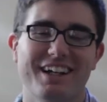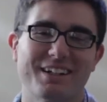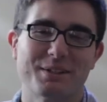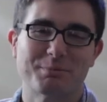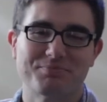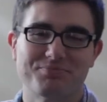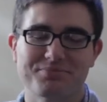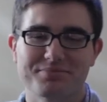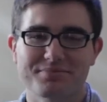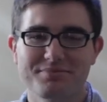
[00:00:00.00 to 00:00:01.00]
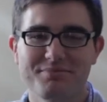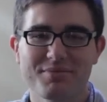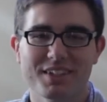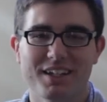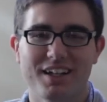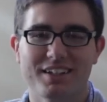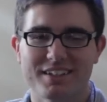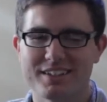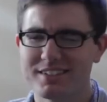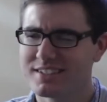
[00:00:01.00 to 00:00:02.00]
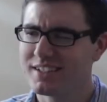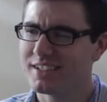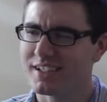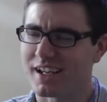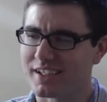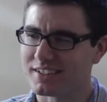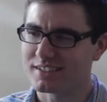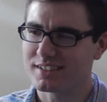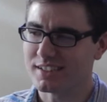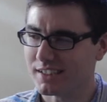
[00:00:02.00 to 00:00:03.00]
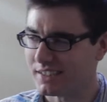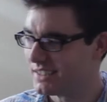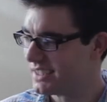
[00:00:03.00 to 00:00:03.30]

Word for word: Um, uh, he's a sneaky guy, sneaky.